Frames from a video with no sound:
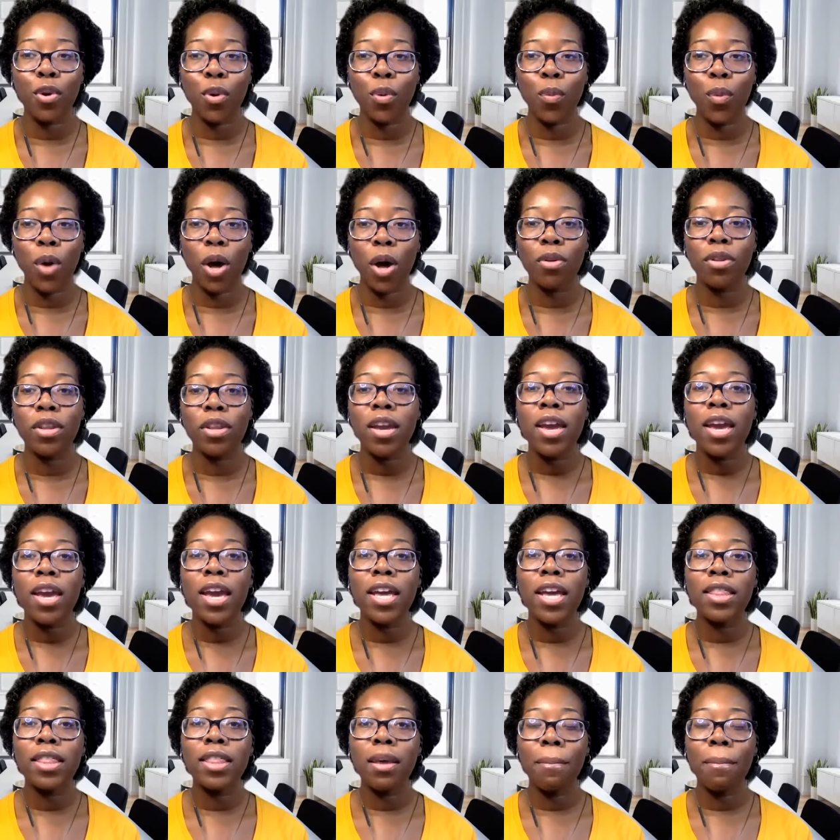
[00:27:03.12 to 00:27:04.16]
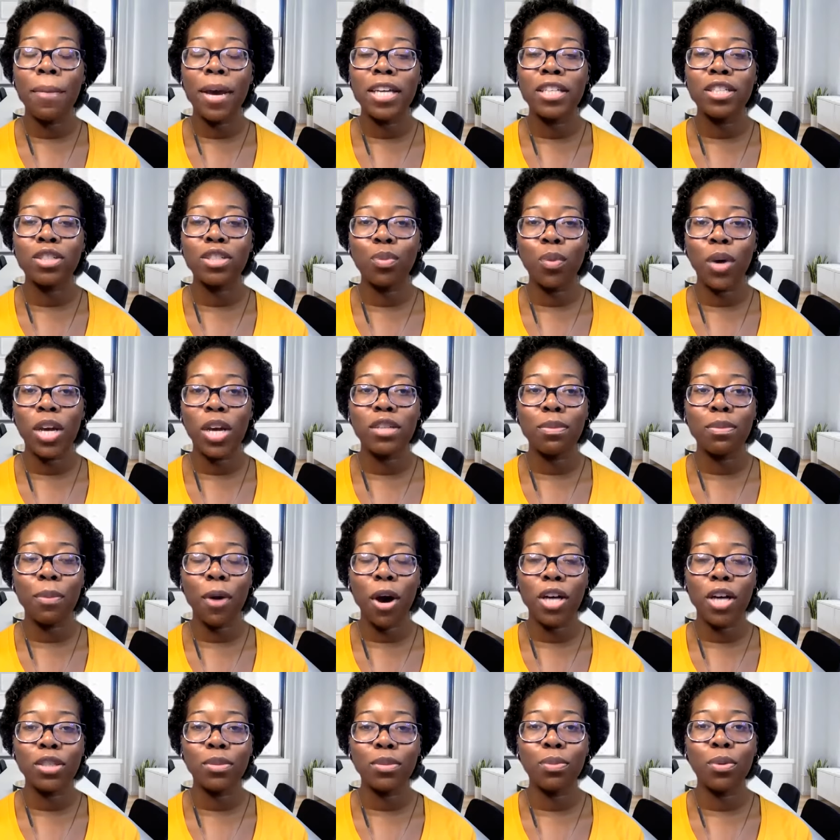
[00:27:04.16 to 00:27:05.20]
your wealth in the best ways
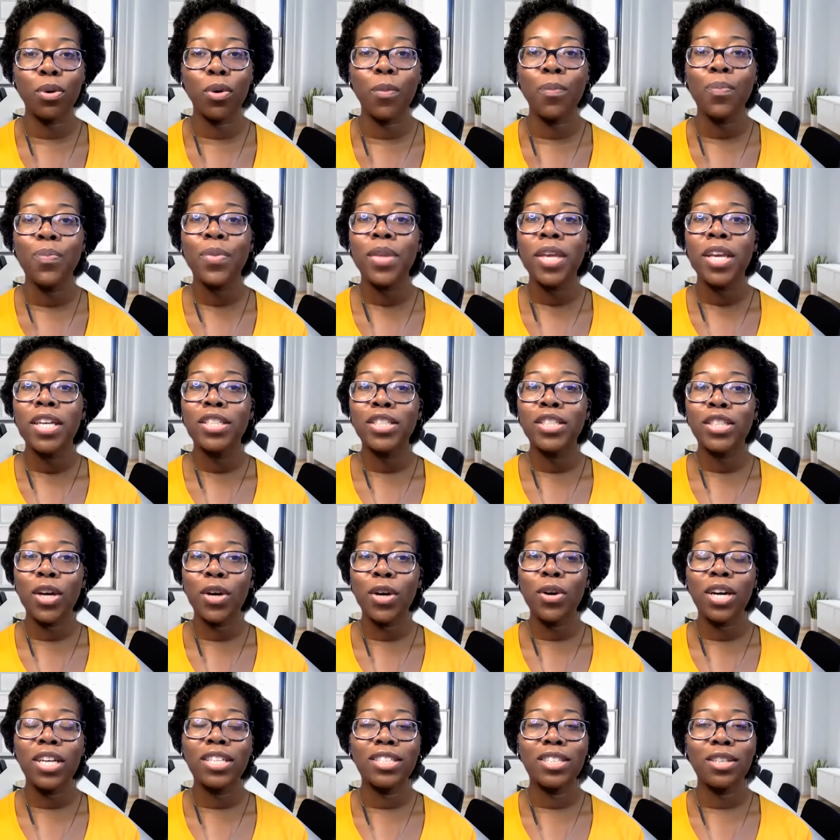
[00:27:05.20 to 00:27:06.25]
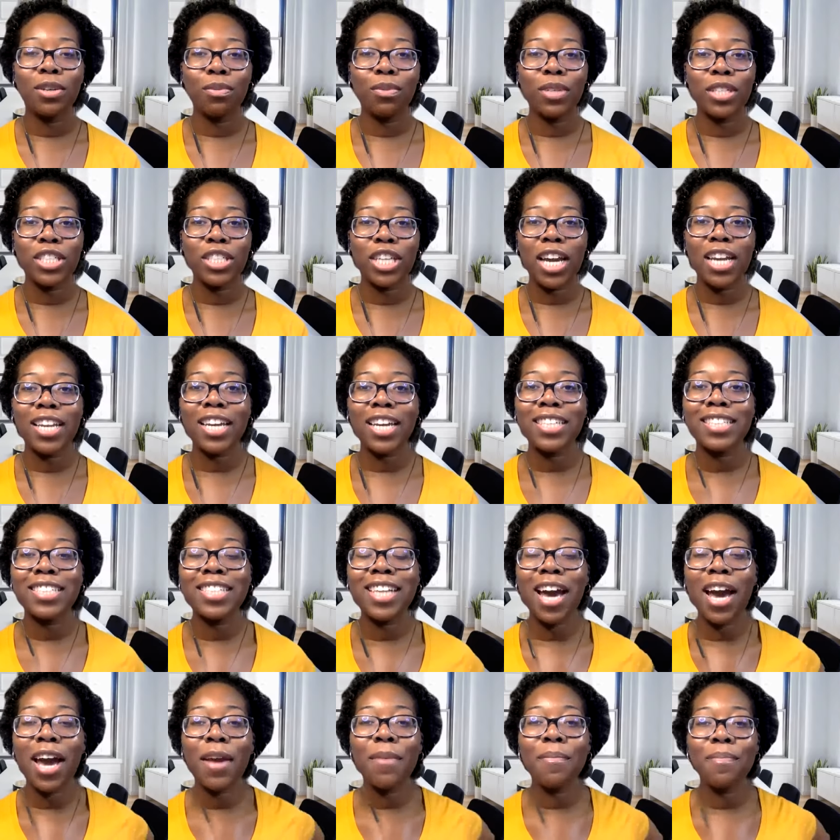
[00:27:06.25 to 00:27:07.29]
possible. So until we chat next
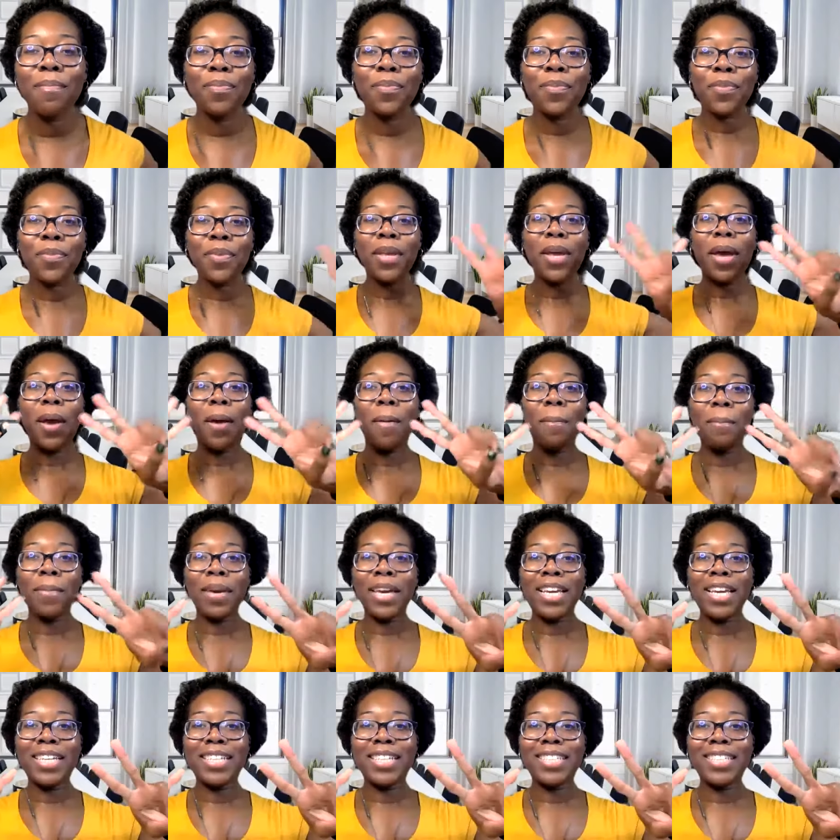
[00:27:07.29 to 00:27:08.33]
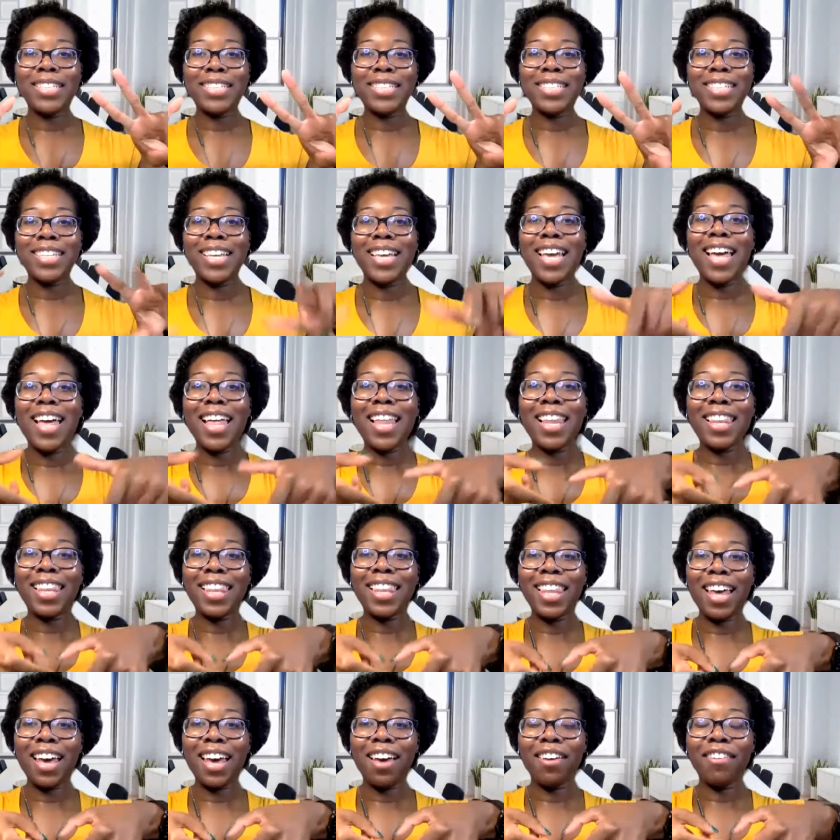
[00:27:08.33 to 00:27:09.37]
time, peace,
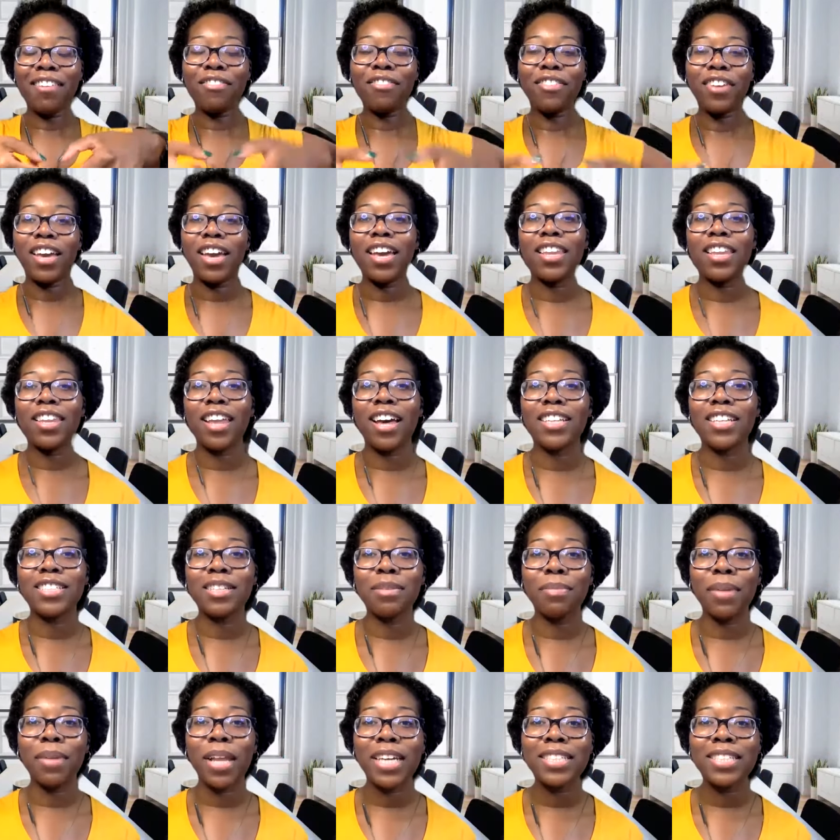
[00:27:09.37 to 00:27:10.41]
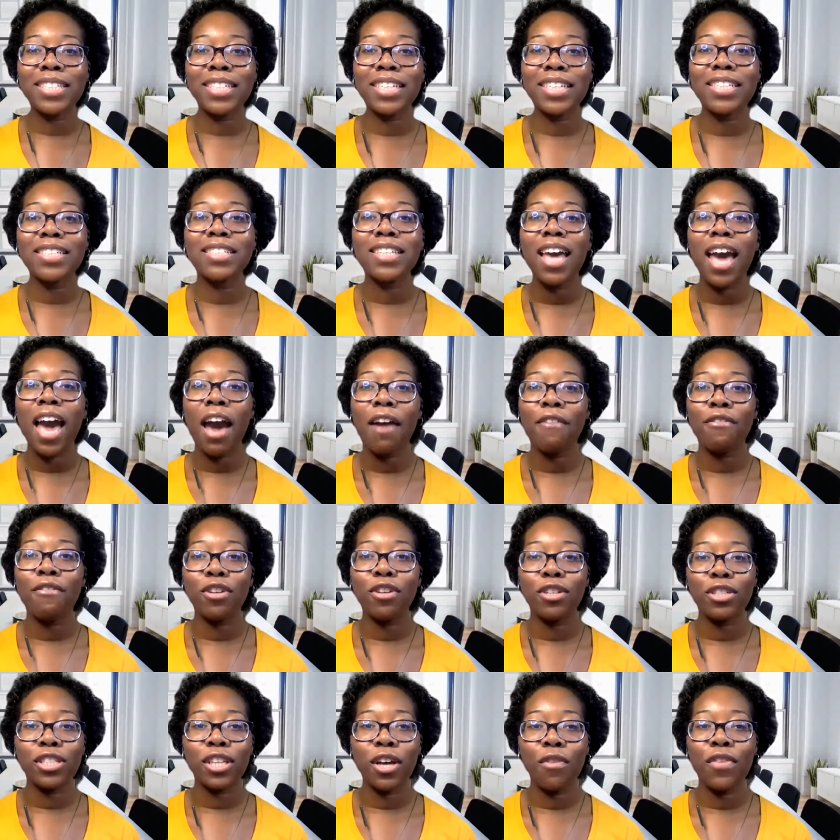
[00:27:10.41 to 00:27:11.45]
love, and lots of blessings. Have
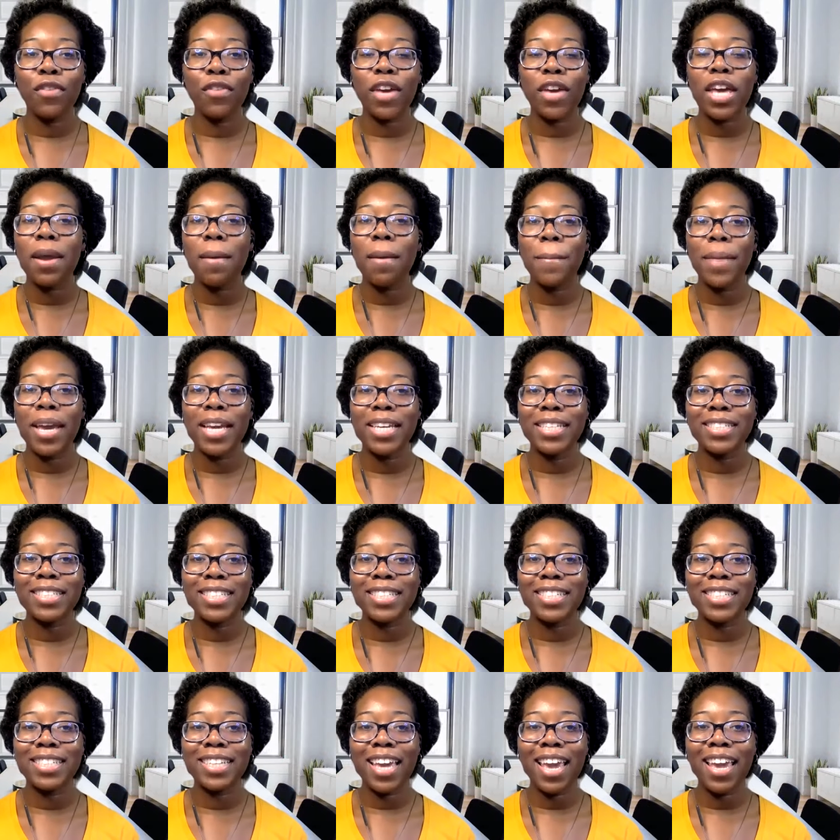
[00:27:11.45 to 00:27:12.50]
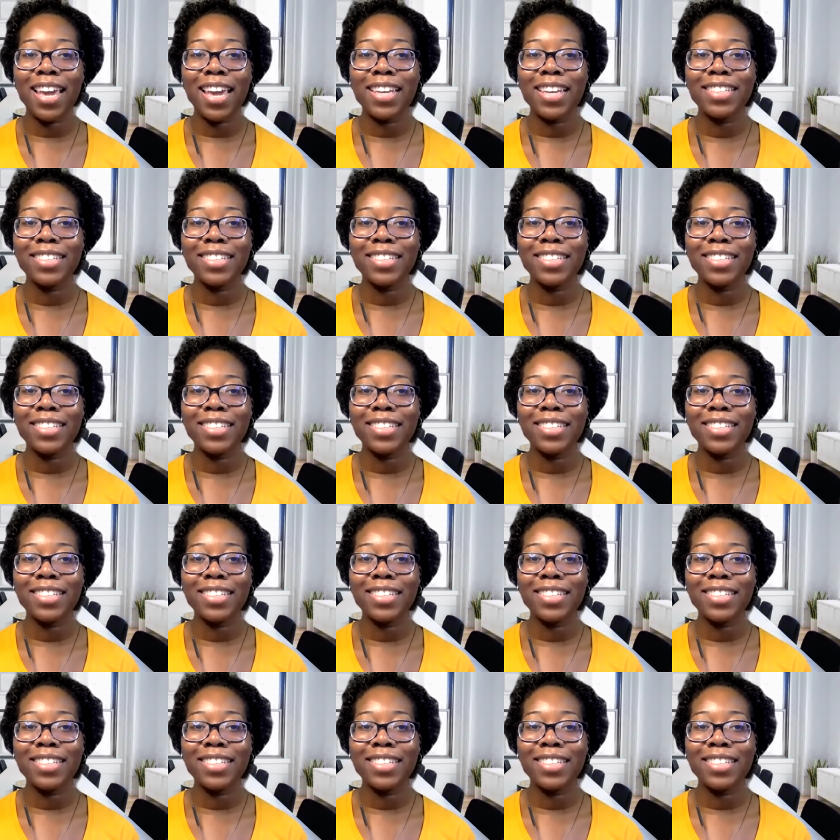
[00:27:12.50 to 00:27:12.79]
yourself an amazing day.